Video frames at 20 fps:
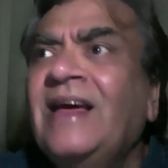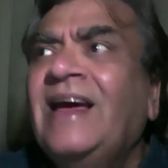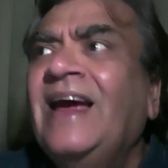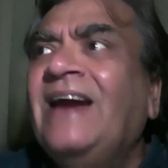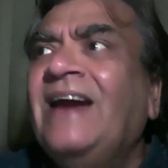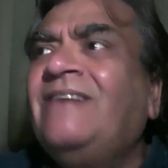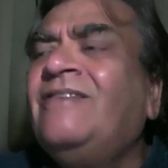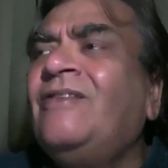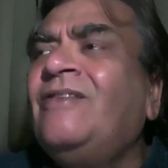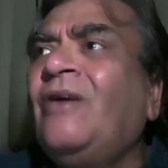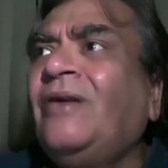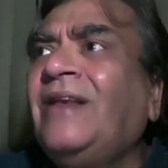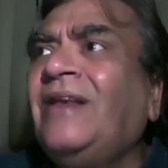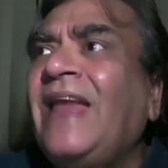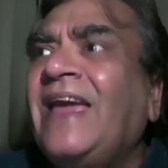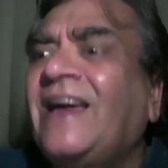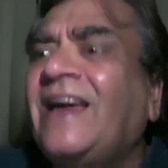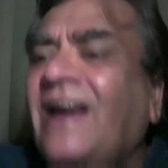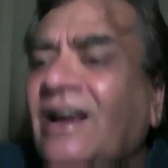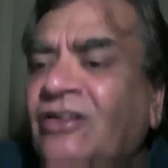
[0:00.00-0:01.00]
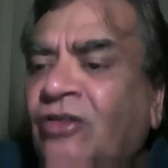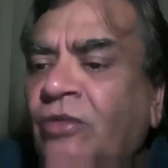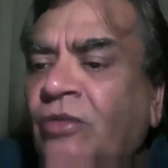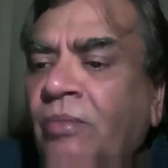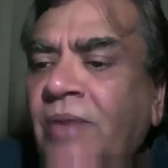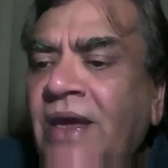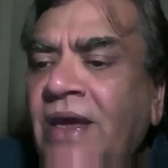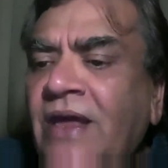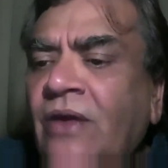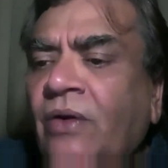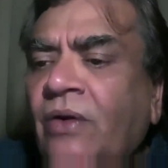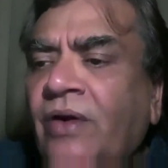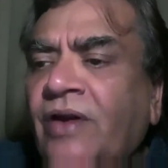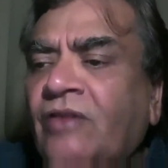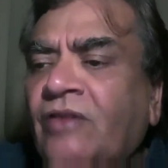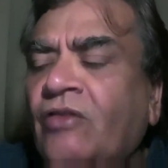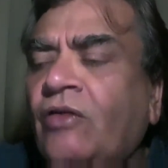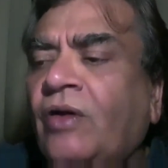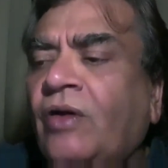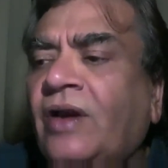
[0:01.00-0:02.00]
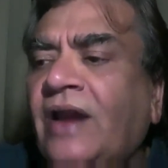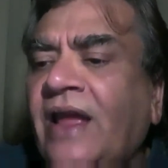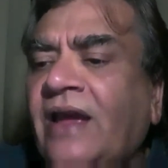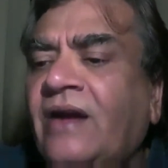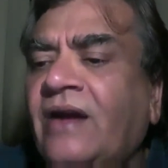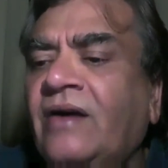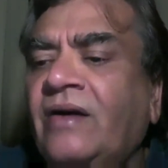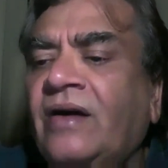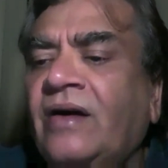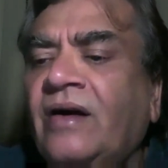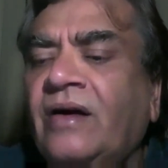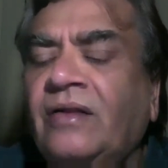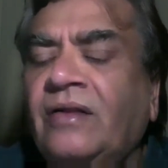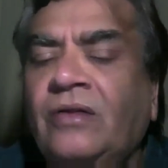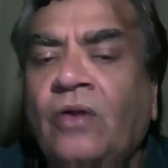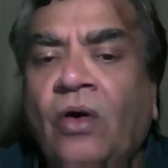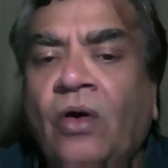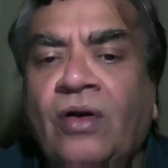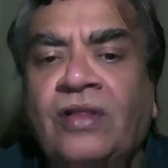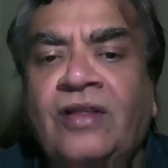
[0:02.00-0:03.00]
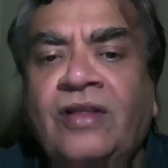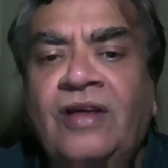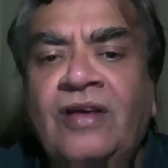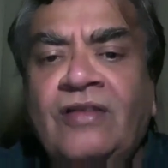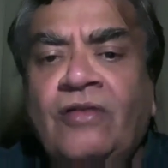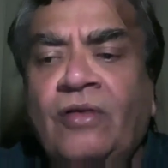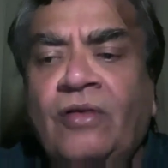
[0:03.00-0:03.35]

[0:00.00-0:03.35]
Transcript: it's not like Kashmir, or it's not like Northeast,